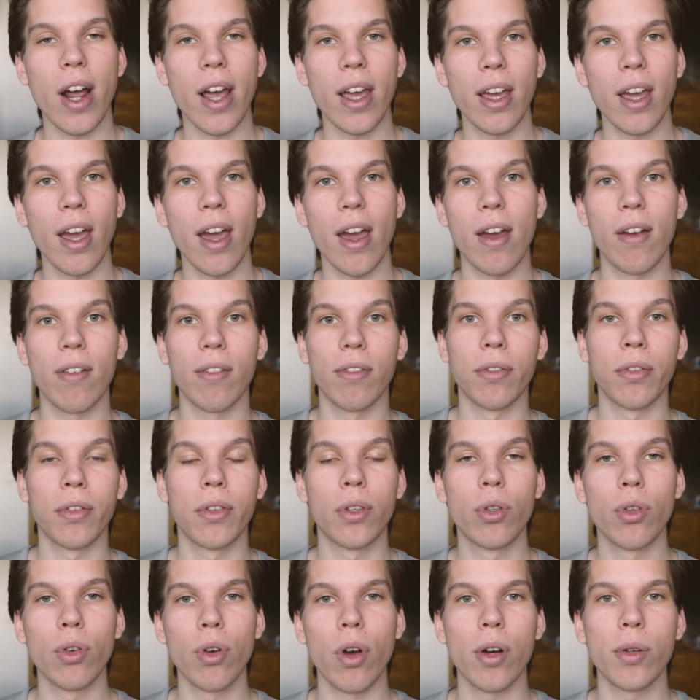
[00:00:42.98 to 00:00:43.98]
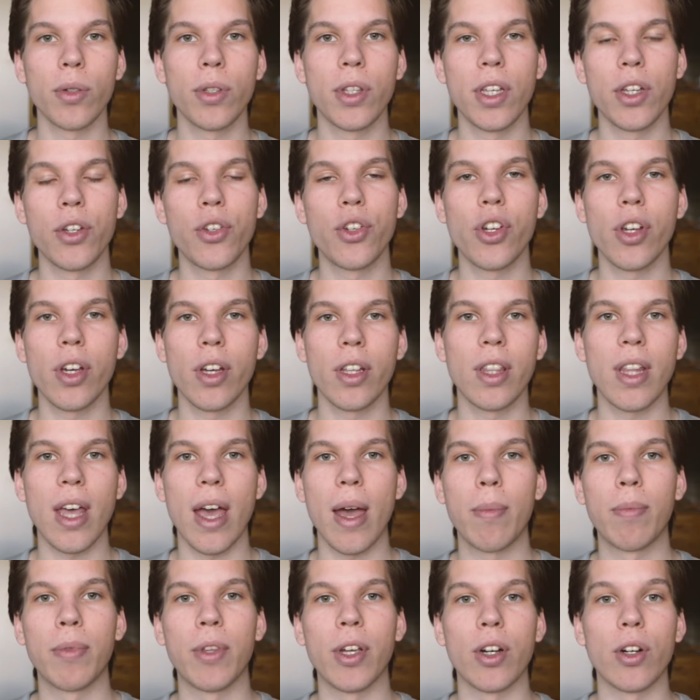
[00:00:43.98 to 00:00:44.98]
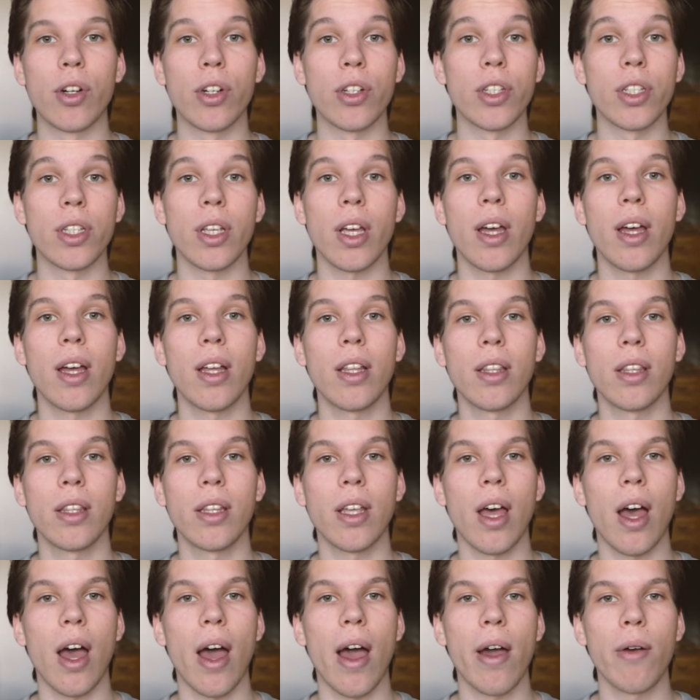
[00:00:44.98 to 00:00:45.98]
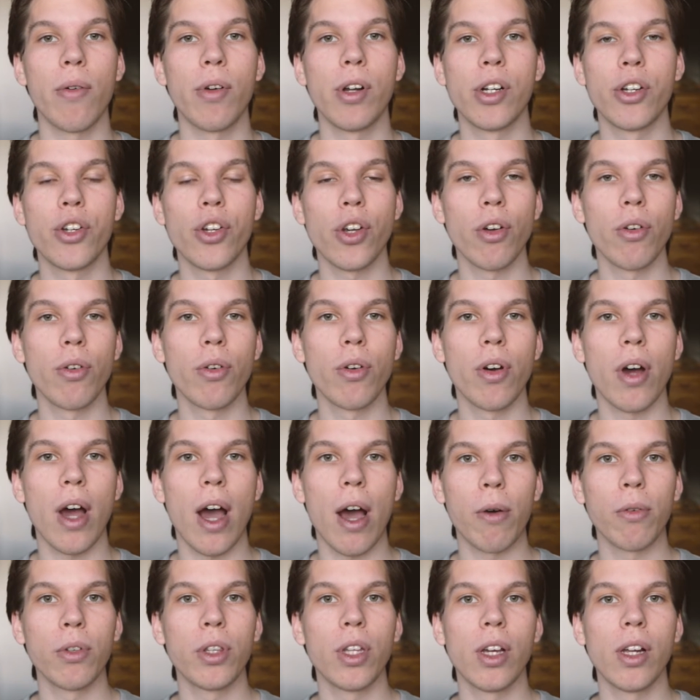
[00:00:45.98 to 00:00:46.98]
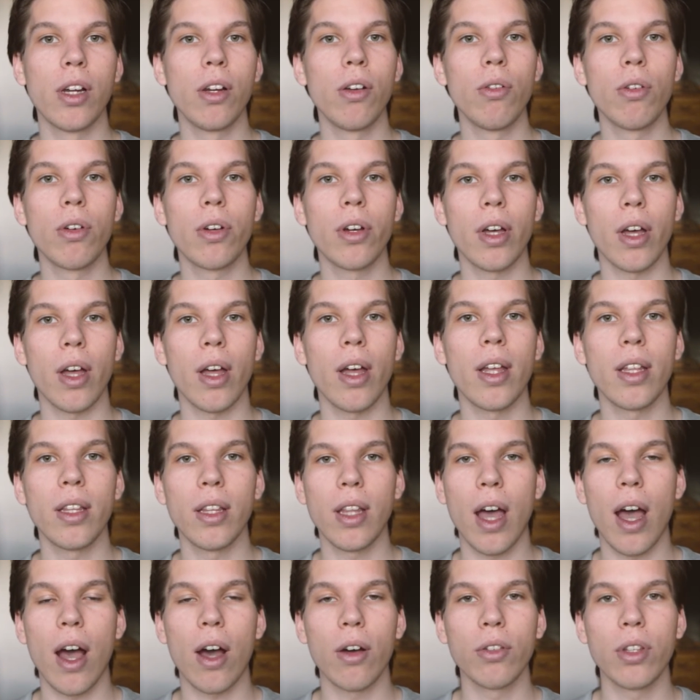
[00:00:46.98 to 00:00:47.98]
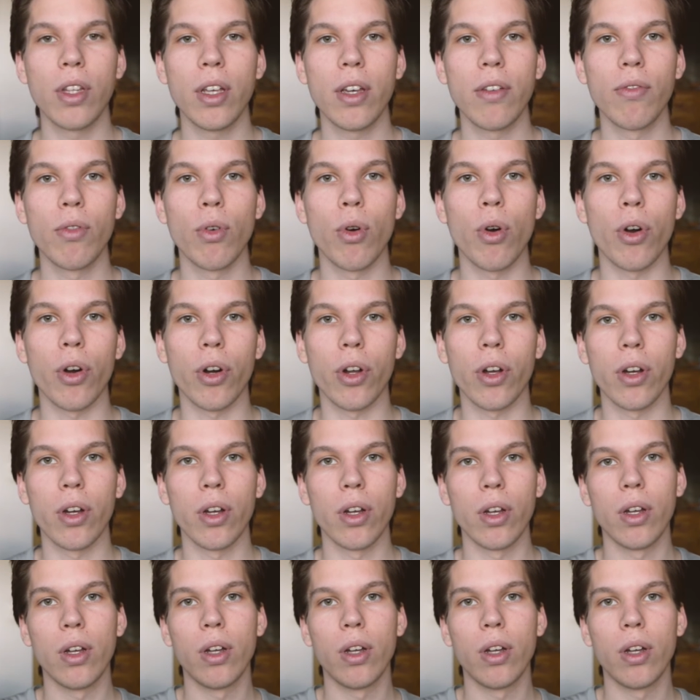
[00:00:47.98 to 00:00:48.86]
I have two OTG adapters and I will show you how they look and how they work.